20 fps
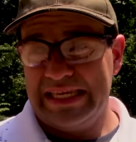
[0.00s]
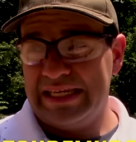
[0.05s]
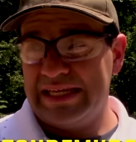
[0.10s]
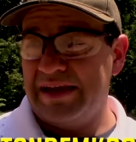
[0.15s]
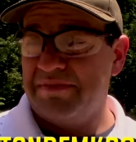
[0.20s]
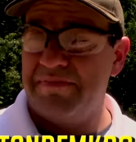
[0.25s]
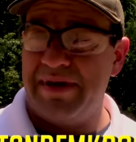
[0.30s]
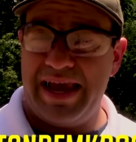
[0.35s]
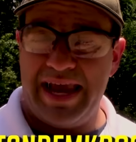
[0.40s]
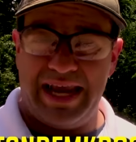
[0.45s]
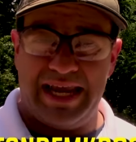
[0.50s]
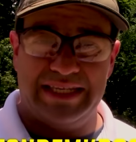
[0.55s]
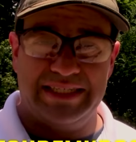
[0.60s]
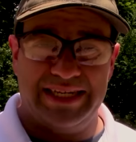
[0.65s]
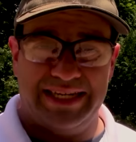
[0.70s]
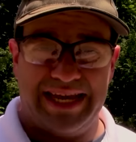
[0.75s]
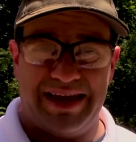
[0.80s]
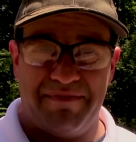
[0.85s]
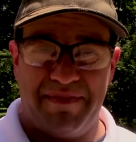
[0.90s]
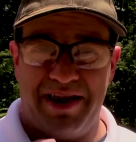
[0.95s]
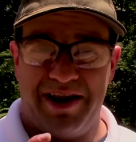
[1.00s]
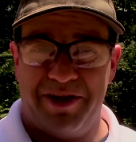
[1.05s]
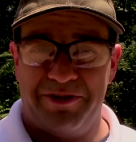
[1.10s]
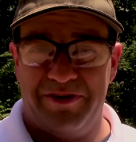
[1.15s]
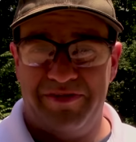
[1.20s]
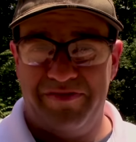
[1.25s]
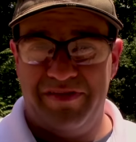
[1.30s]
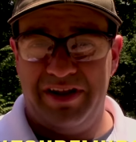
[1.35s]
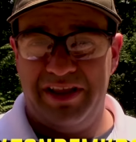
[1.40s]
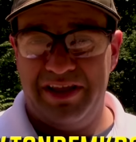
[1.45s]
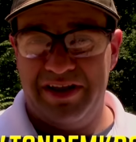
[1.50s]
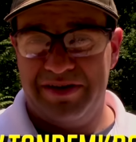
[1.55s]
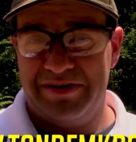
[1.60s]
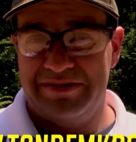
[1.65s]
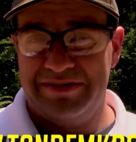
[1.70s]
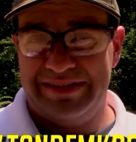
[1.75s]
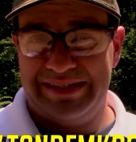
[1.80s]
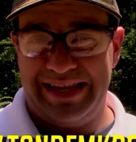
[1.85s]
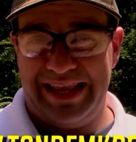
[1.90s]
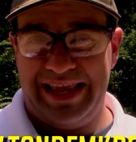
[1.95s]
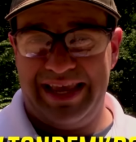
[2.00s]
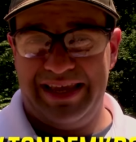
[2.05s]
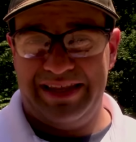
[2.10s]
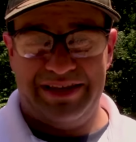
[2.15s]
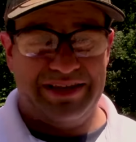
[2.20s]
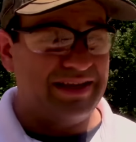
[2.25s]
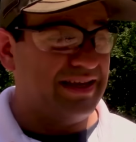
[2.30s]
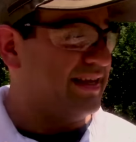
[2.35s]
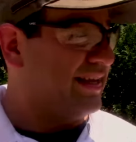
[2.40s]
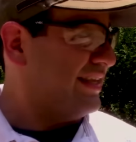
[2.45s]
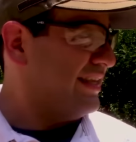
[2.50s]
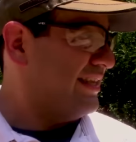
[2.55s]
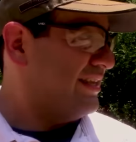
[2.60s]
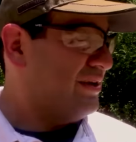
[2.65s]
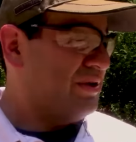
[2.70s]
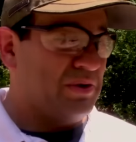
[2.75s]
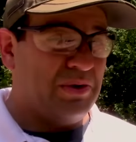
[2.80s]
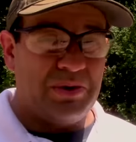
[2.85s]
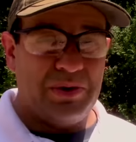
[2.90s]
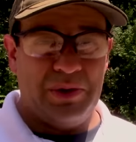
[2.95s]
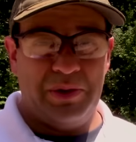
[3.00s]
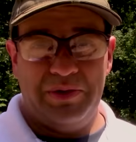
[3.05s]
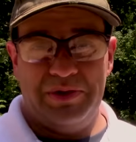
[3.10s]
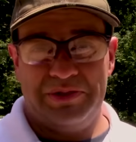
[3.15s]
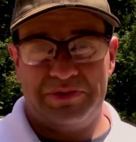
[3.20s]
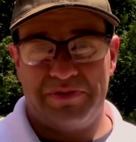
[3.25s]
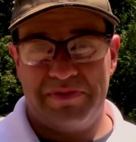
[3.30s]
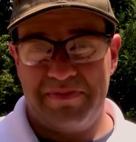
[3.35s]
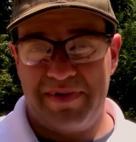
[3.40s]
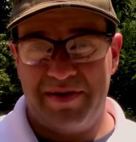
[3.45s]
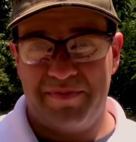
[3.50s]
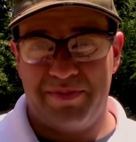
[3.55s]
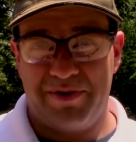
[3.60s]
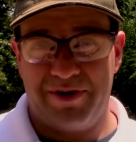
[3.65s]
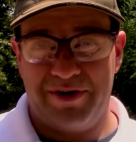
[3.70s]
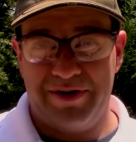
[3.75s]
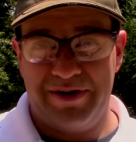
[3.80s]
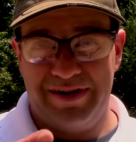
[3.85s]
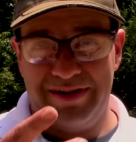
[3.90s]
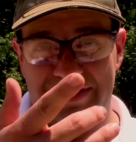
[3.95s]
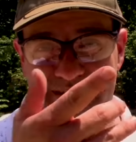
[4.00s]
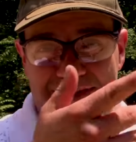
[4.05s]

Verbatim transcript: Come back, check out my other videos, and always remember,